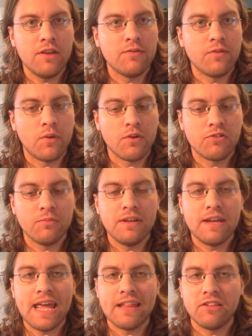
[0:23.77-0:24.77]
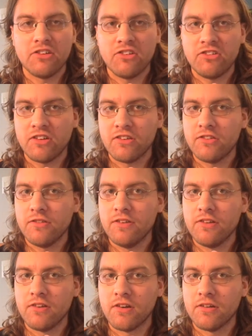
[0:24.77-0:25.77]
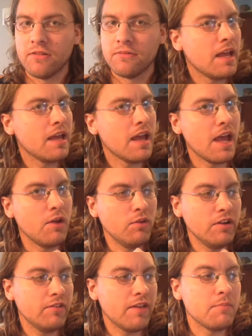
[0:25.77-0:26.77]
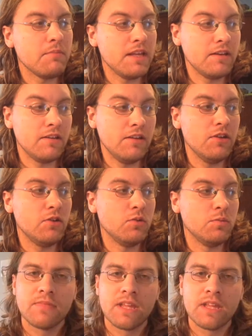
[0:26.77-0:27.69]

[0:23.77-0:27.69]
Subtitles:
Enforcement, and Logistics Division. And what does that mean to you?